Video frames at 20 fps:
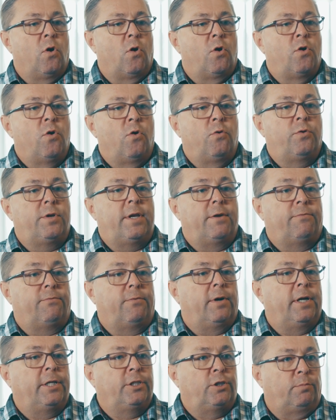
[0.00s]
or no
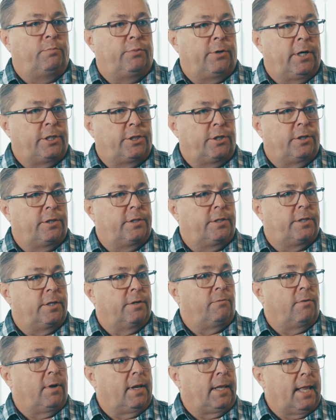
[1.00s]
differential pressure
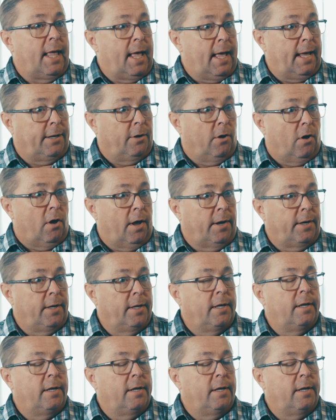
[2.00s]
to rely on,